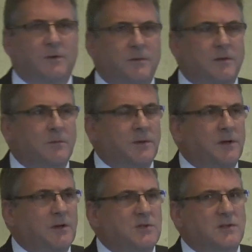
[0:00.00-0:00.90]
We were
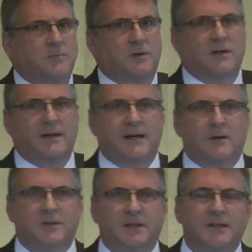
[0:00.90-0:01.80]
hosted by
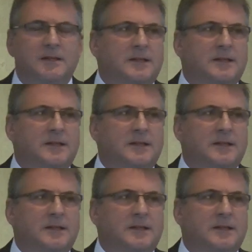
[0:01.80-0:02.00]
Audi